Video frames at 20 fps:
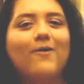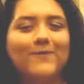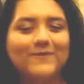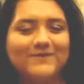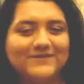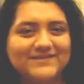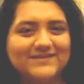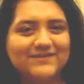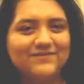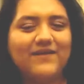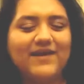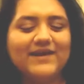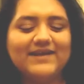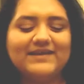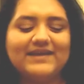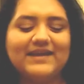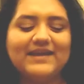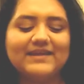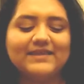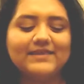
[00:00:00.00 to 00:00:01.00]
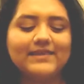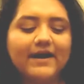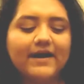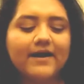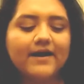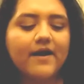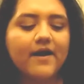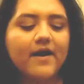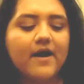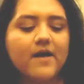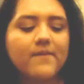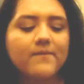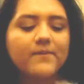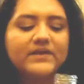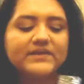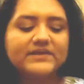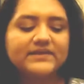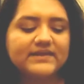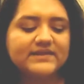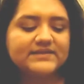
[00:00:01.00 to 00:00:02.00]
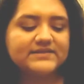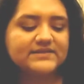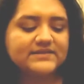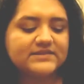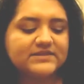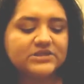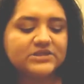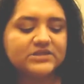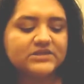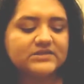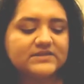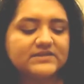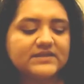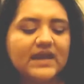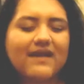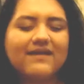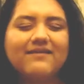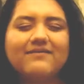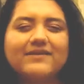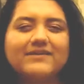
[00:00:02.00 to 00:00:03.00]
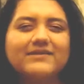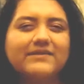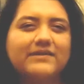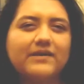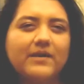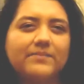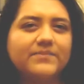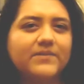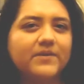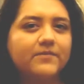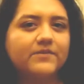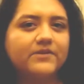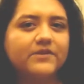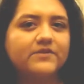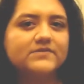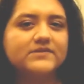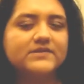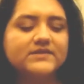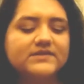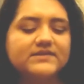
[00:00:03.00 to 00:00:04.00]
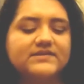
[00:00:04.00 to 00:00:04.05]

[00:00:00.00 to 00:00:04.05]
We'll see if I can get it there. But this is just kind of like the cup they were using,